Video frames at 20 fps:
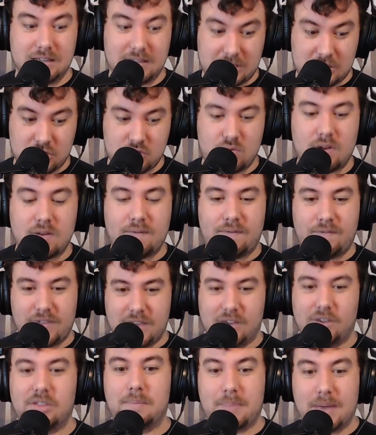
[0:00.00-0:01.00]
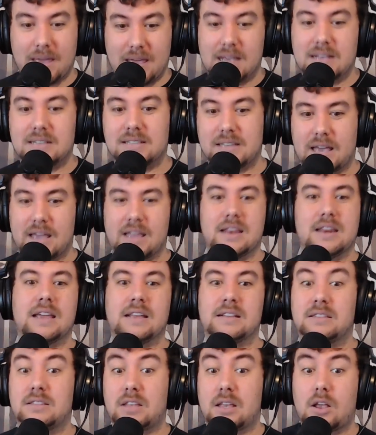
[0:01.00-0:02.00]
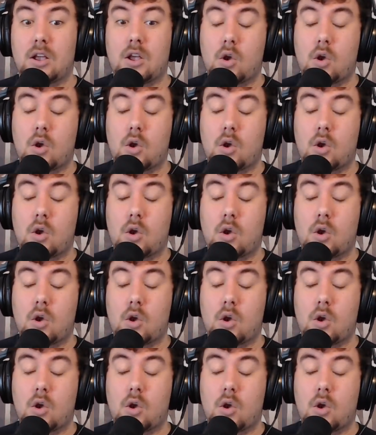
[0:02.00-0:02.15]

you can feel the pace, and it's